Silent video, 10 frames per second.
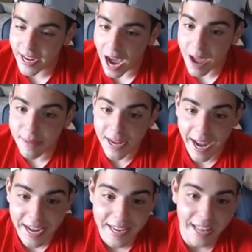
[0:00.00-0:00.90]
I made
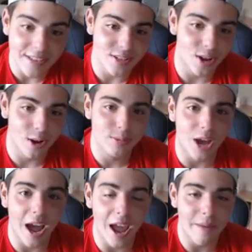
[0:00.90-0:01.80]
80k stubs.
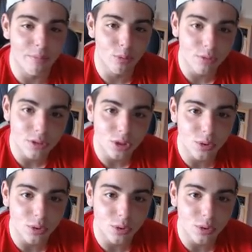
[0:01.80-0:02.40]
I, I proved it to you.